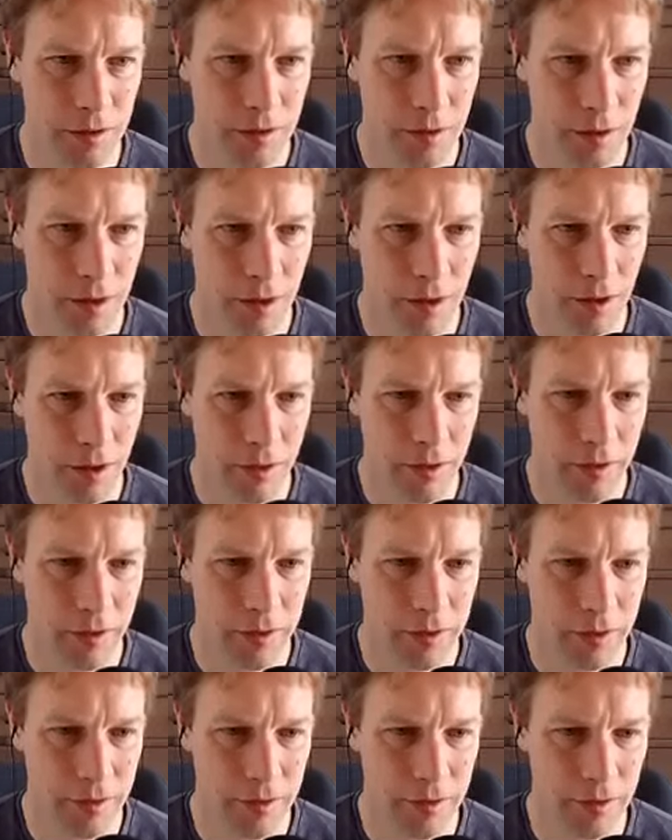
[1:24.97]
an
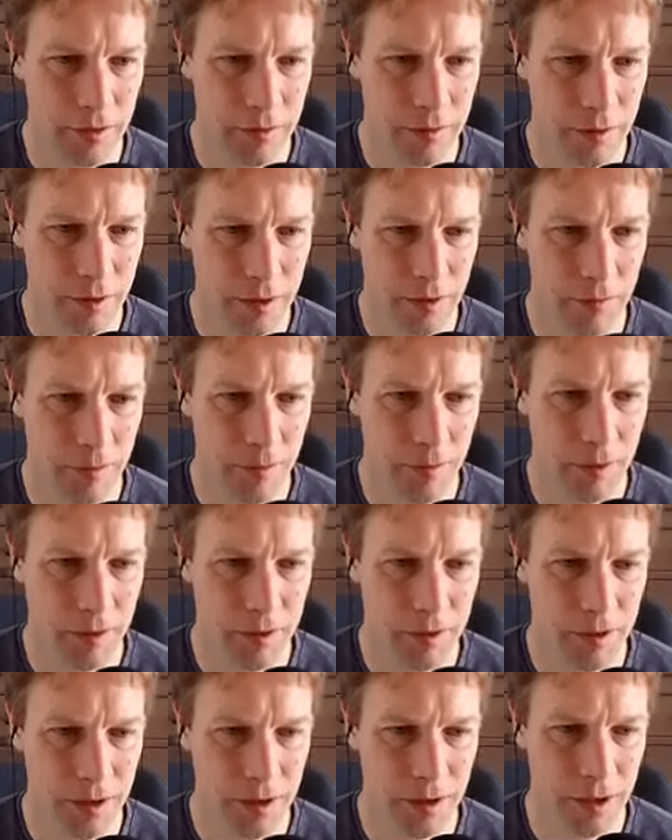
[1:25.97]
I32, and here we're
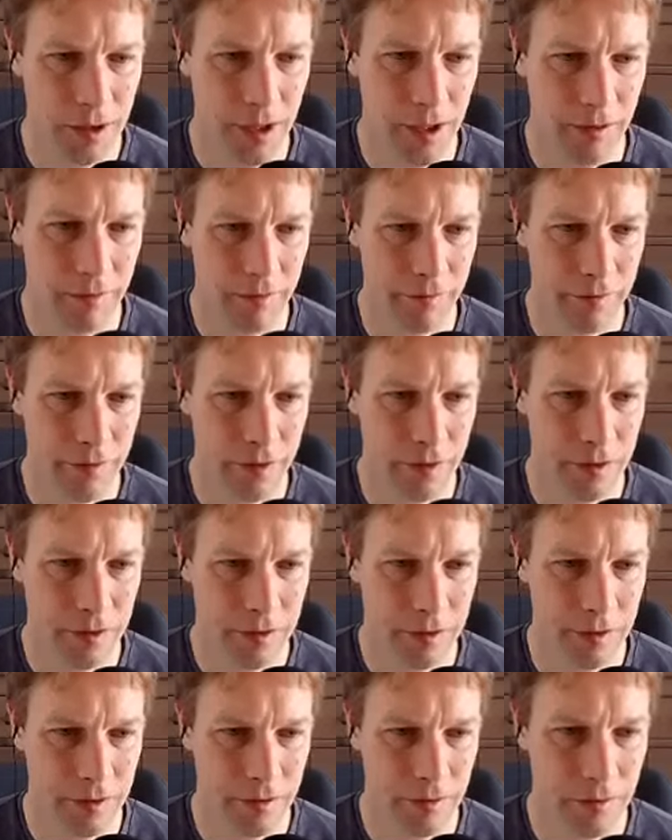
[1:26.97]
passing in an
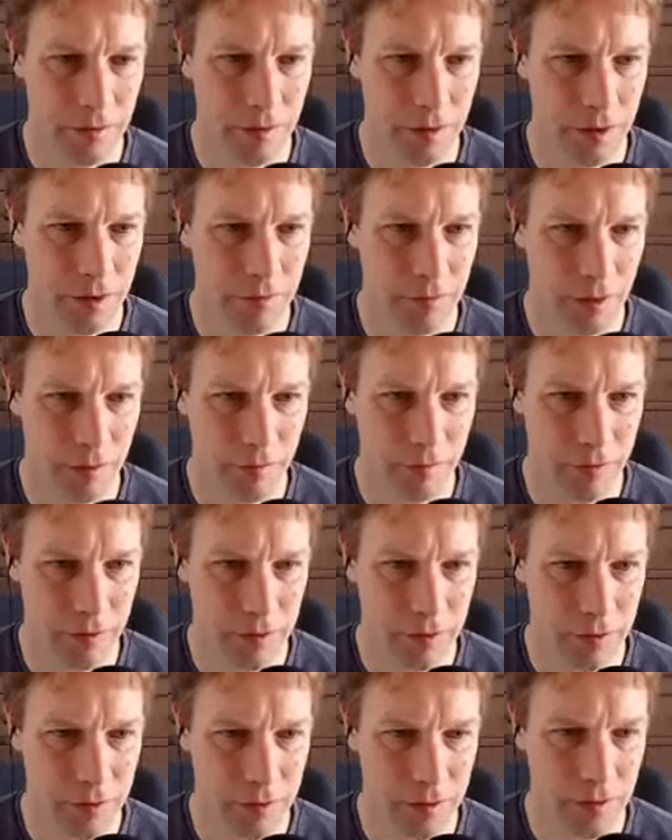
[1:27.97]
F32, or rather a
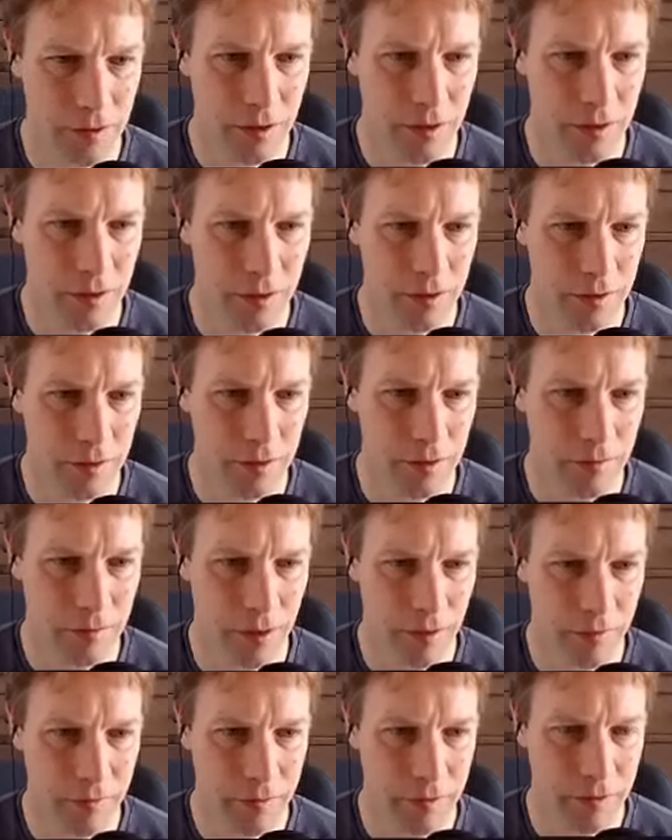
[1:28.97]
reference to an I32 and a
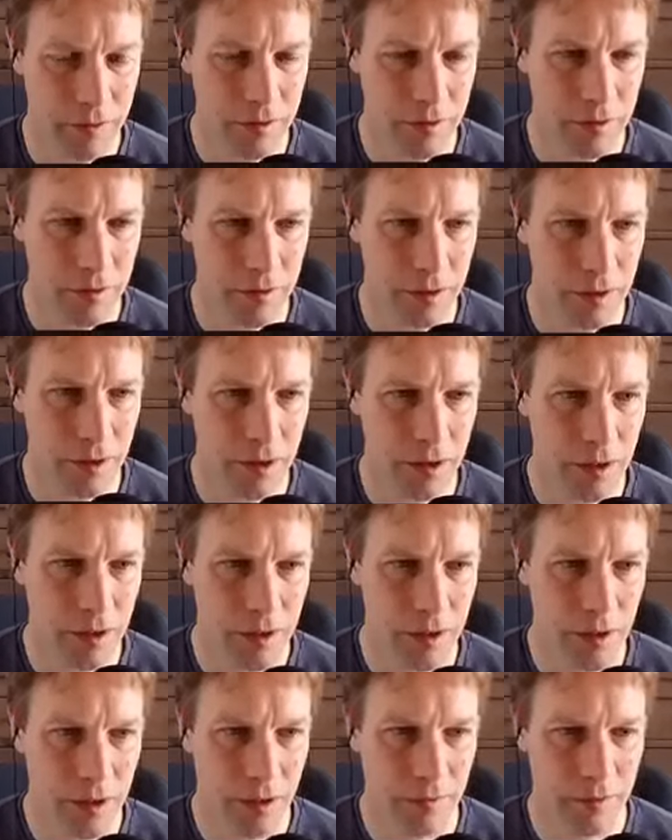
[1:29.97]
reference to an
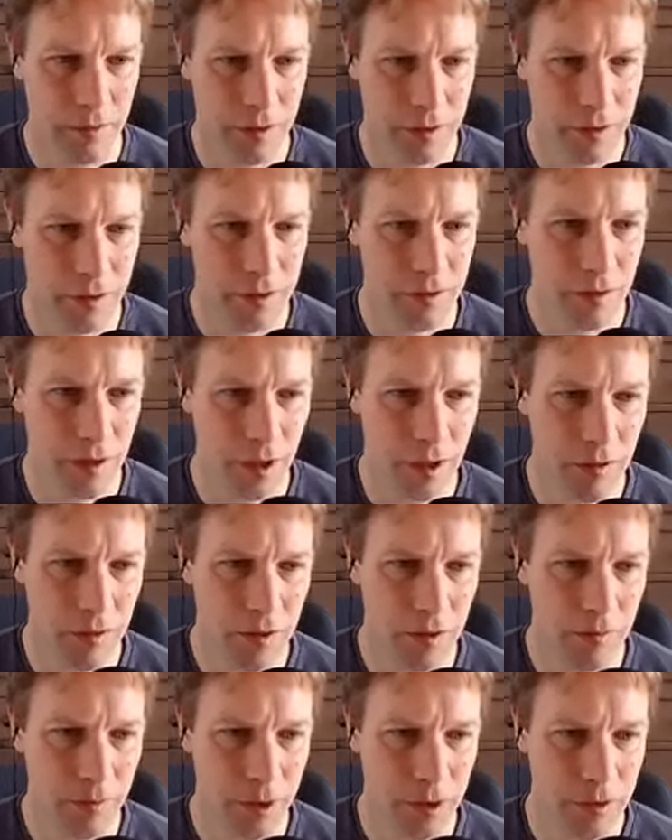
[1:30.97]
F32. So how
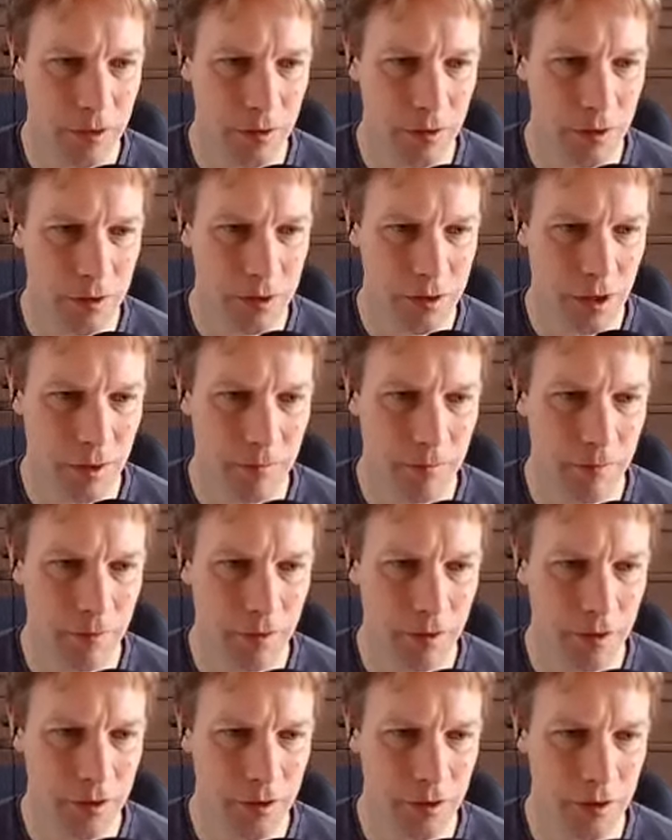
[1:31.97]
come we can call the same
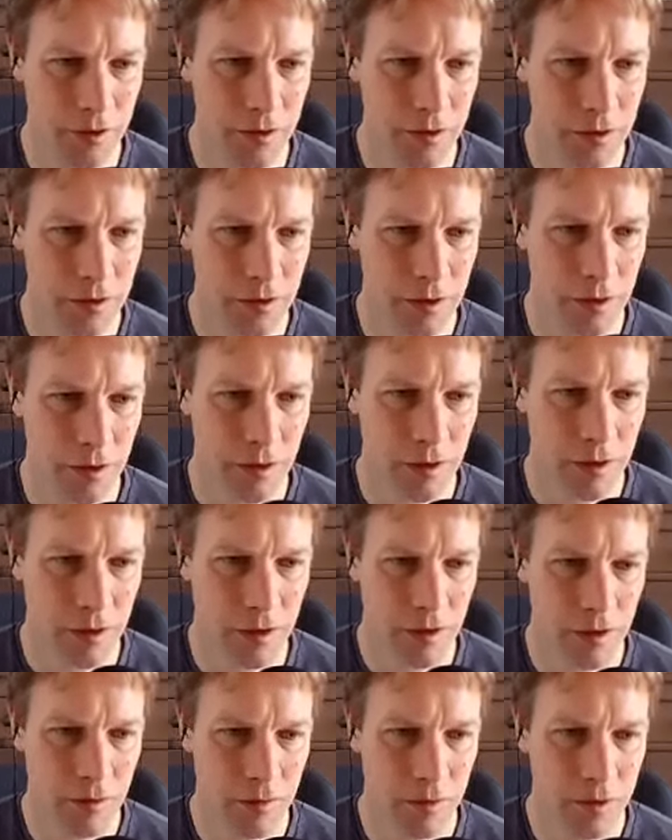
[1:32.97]
function
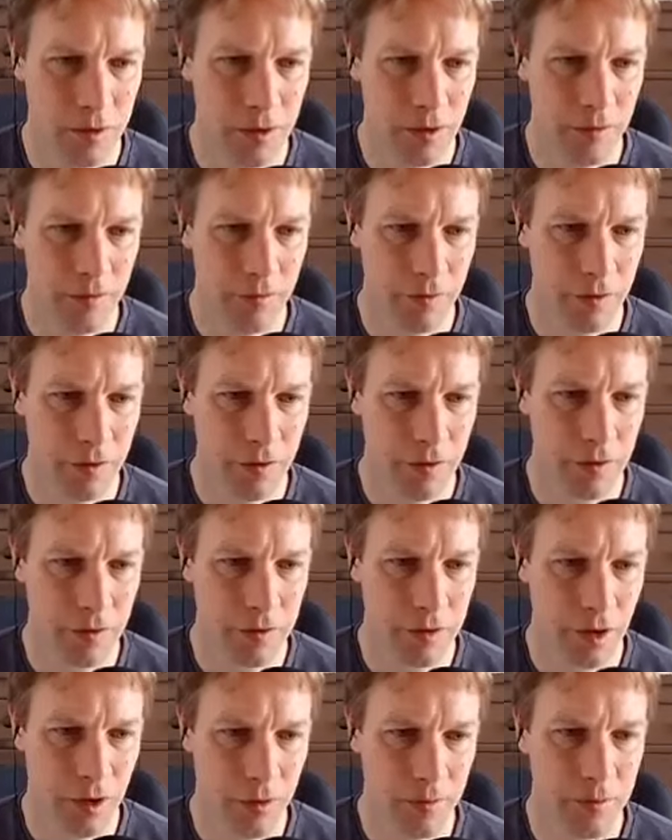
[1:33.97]
with different
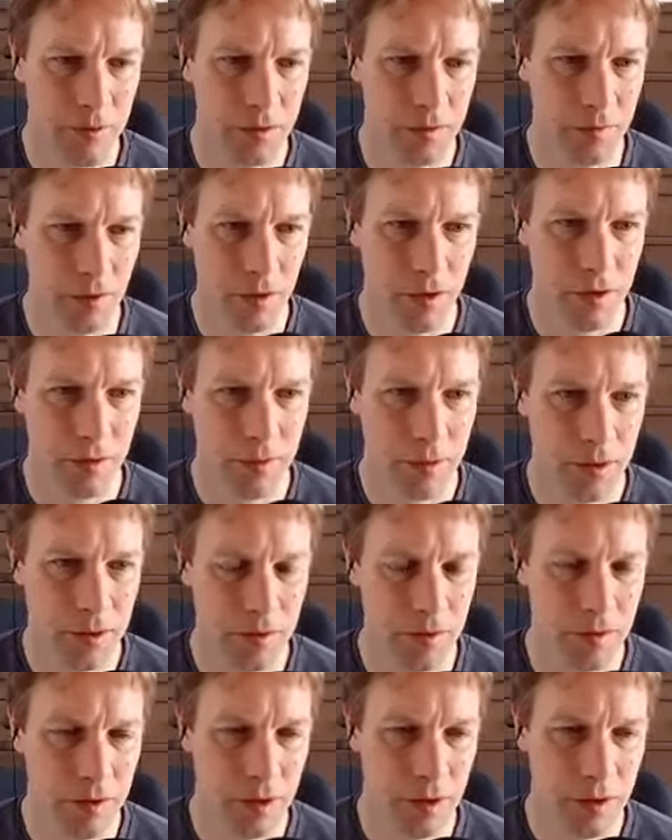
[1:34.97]
types of argument?
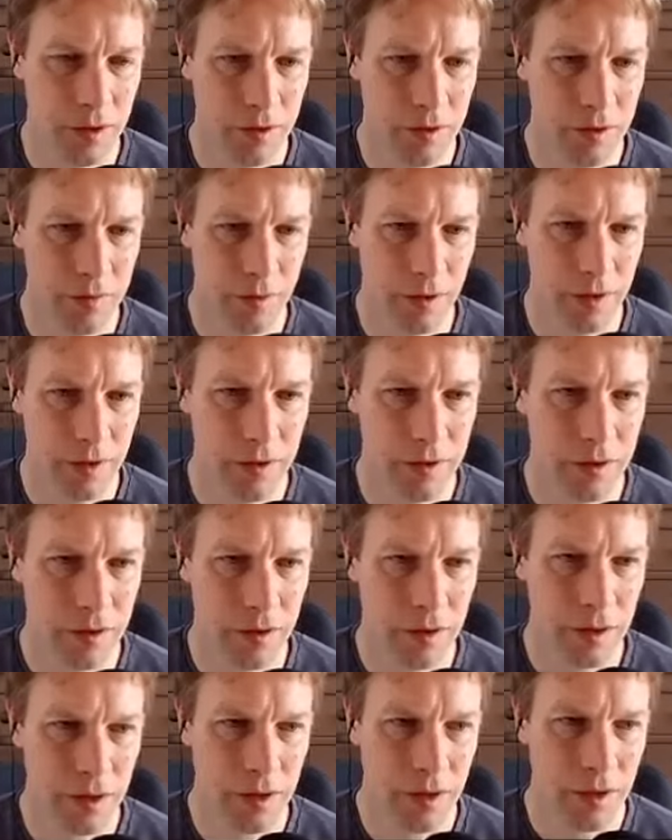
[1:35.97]
Well, the answer is
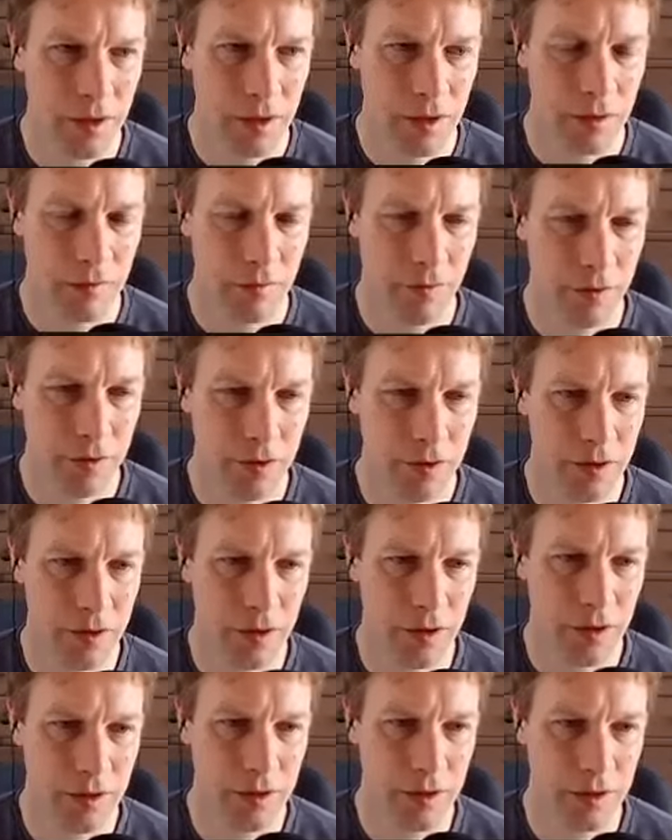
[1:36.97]
the function
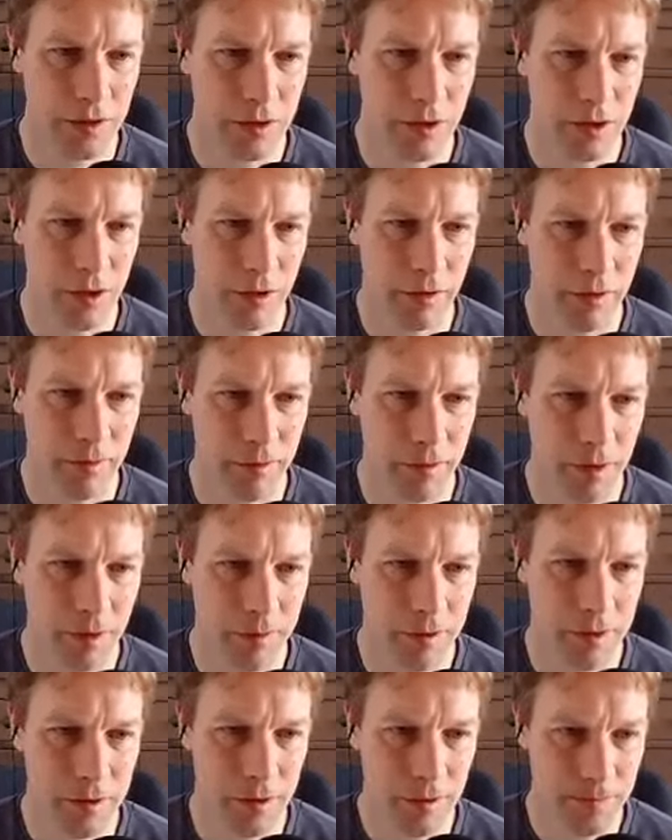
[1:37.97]
has this generic
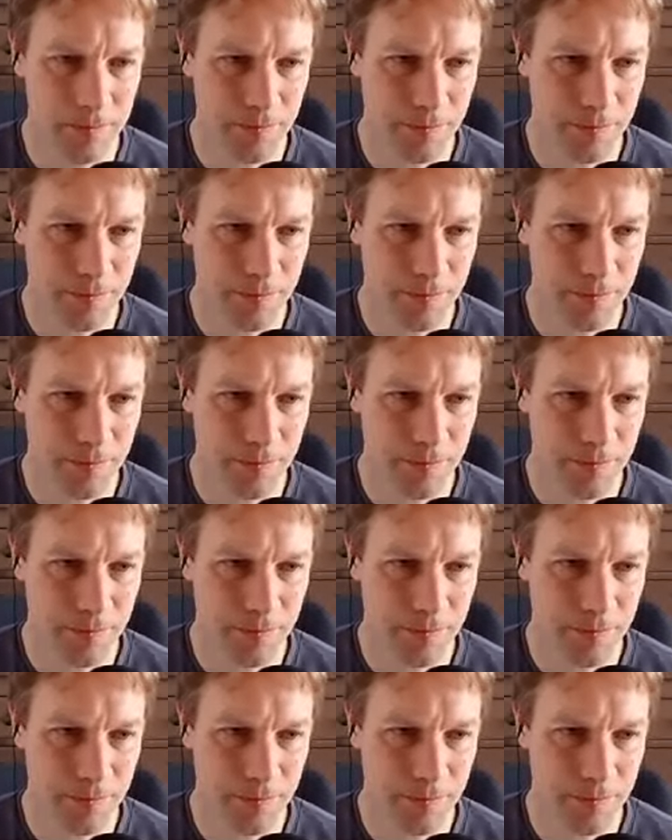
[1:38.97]
parameter,